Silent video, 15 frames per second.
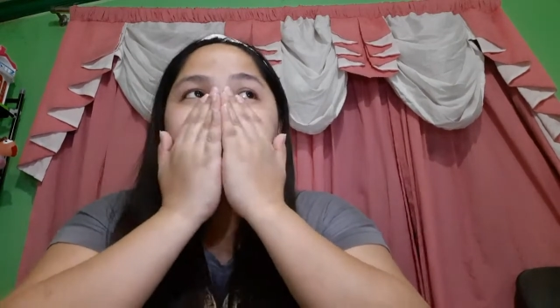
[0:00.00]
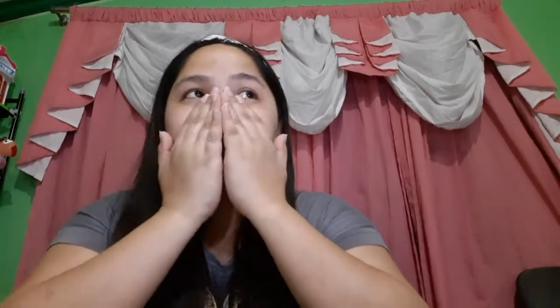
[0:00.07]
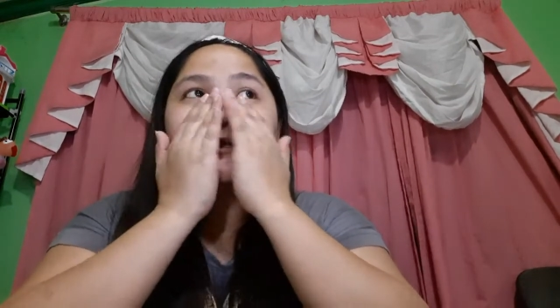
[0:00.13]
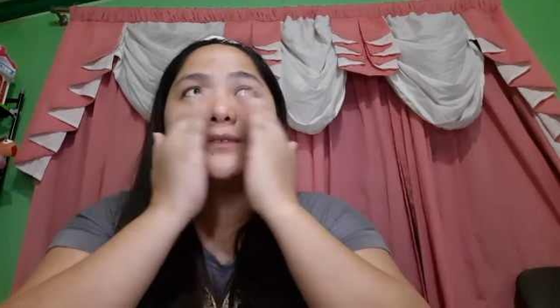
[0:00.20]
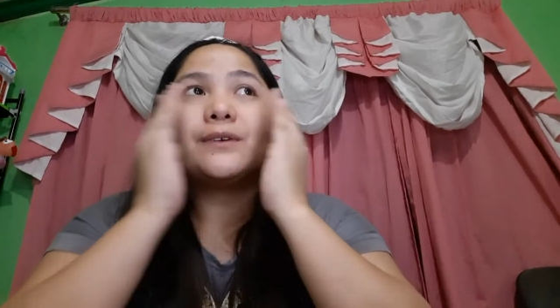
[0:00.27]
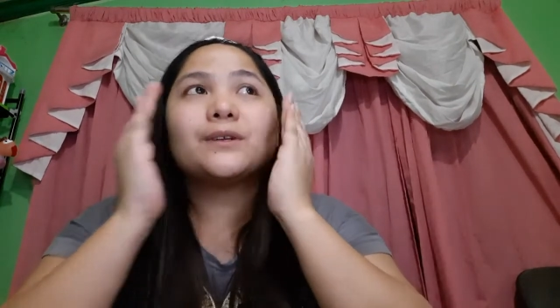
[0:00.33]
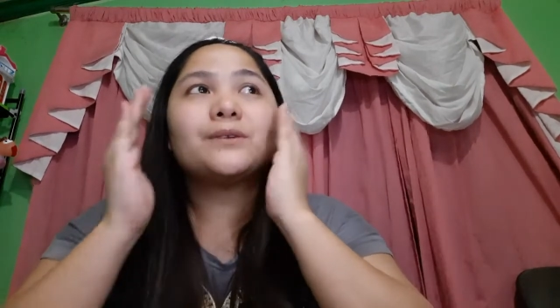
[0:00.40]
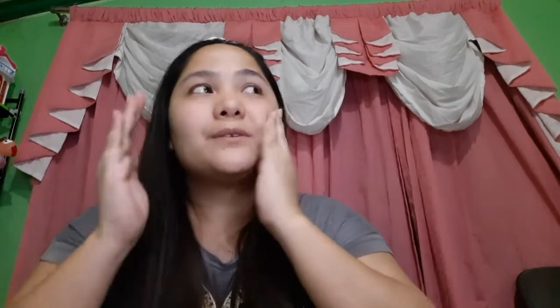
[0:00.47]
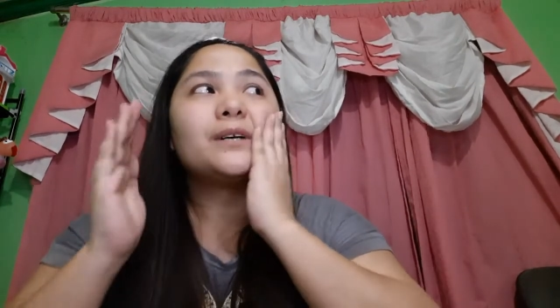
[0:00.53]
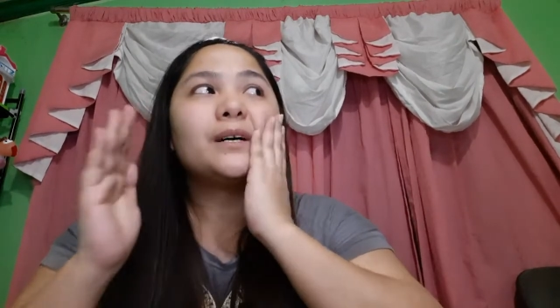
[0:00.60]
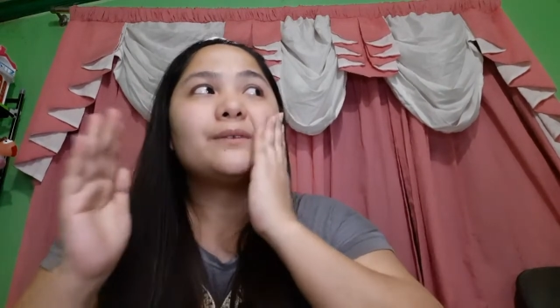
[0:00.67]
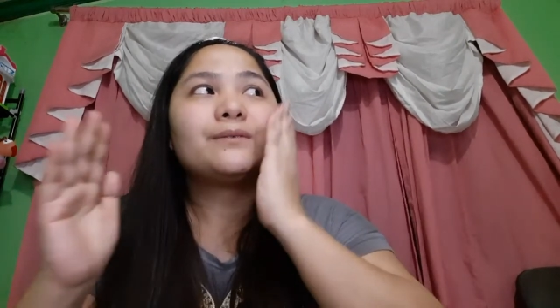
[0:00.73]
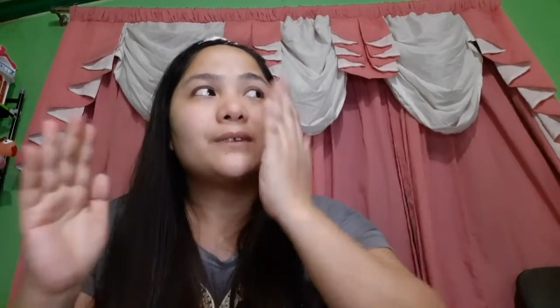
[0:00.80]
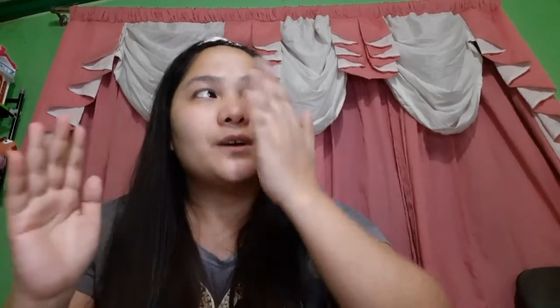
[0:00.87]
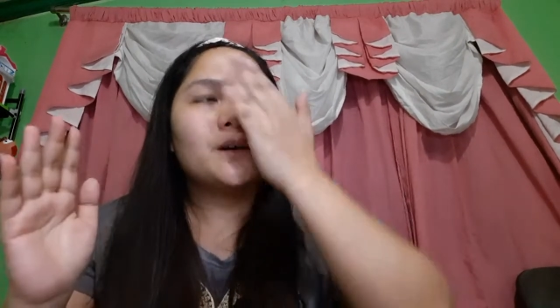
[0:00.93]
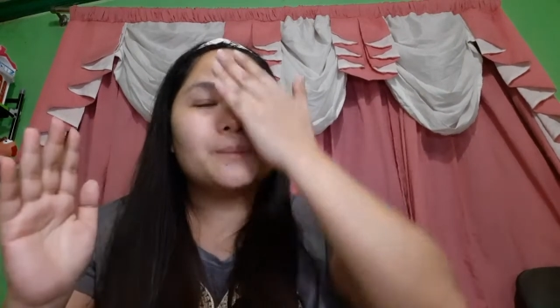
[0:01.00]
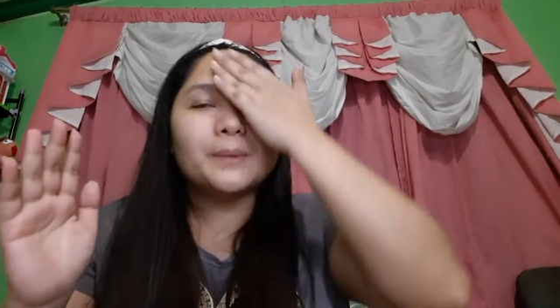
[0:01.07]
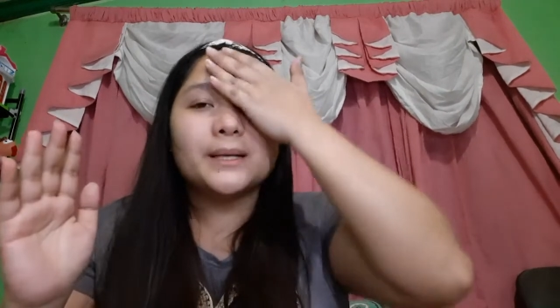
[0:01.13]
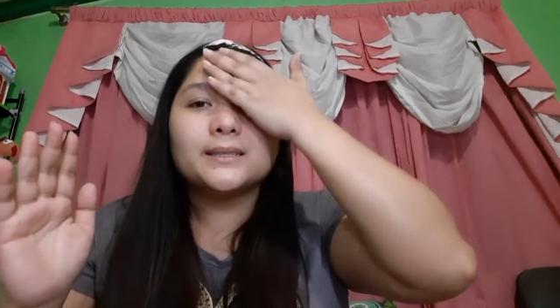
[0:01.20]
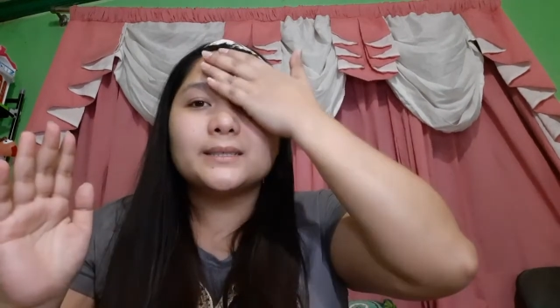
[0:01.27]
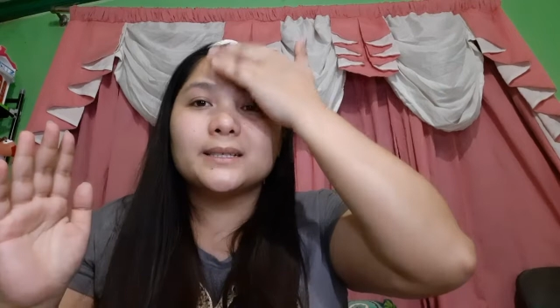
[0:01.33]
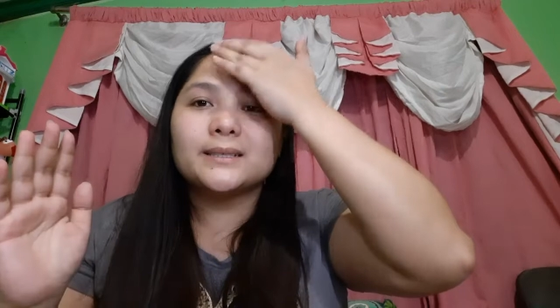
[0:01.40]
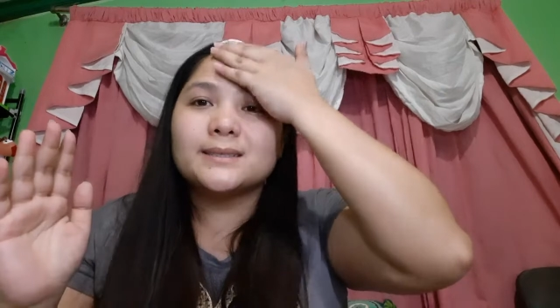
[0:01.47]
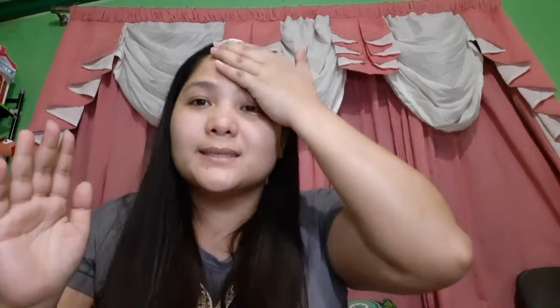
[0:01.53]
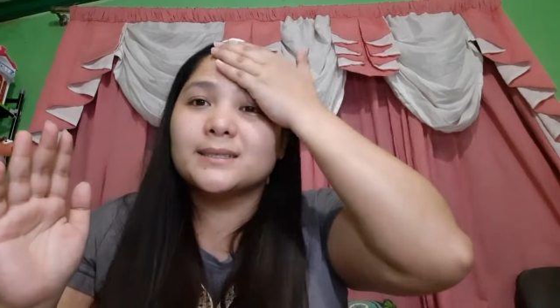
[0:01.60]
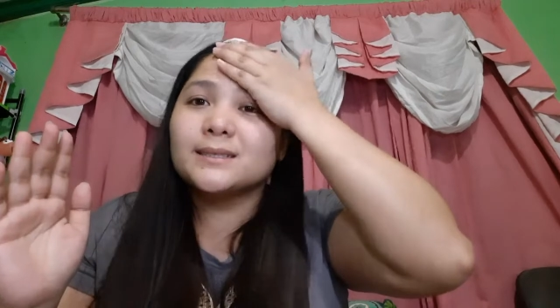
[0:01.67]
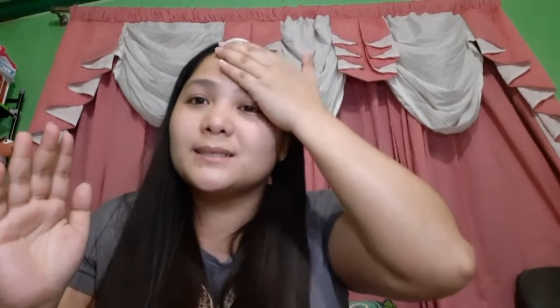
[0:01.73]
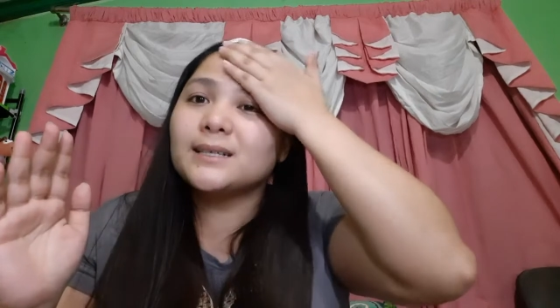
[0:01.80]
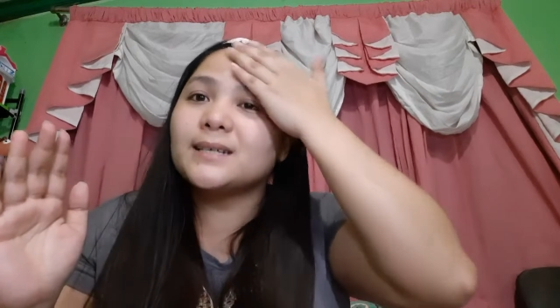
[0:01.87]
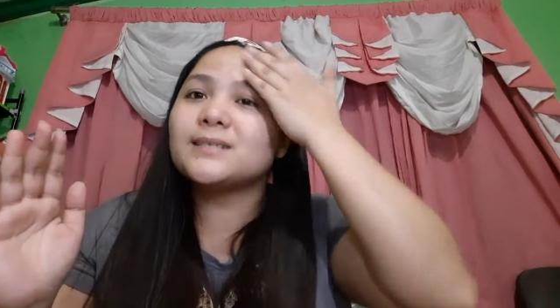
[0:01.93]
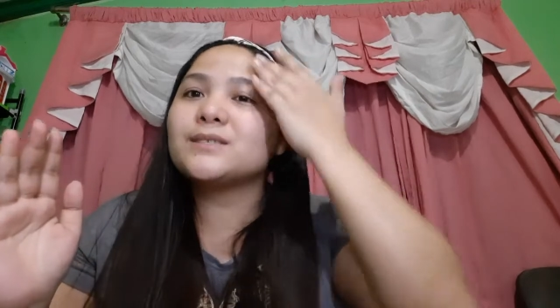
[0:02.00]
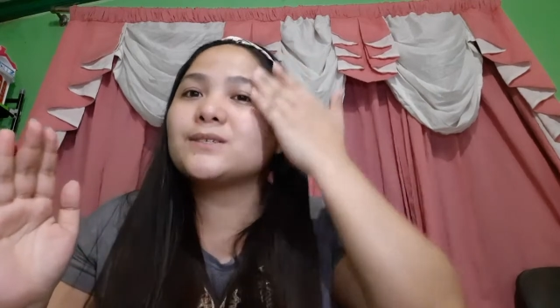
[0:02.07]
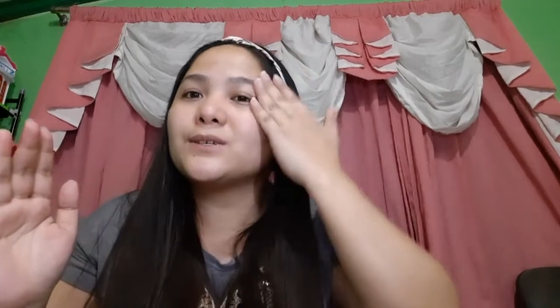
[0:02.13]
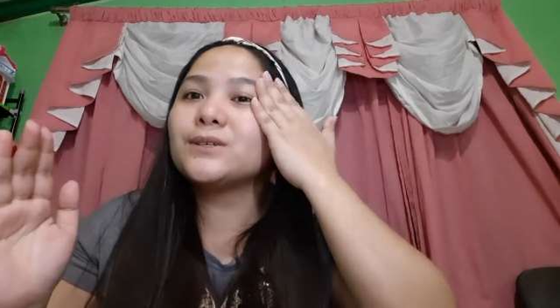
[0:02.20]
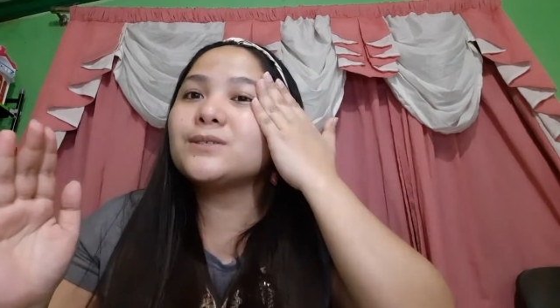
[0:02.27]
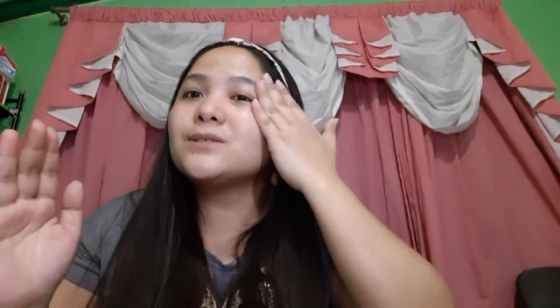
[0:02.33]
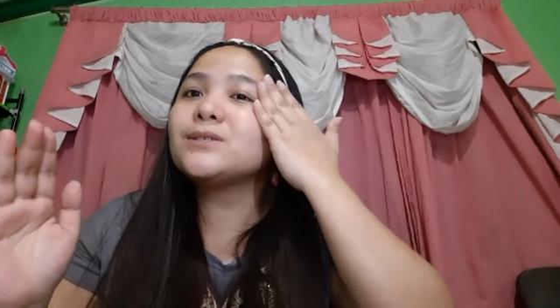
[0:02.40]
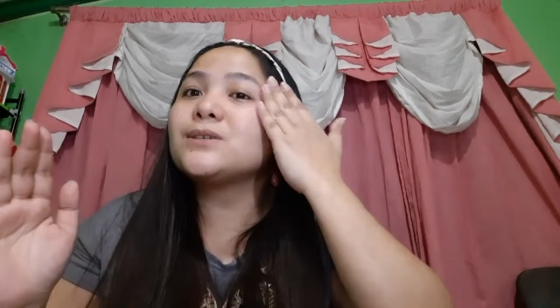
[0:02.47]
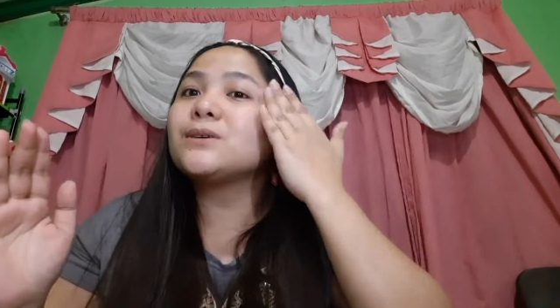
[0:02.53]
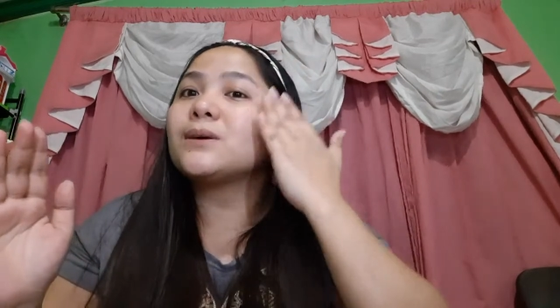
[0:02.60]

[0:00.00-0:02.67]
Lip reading: So if you do have comments and suggestions,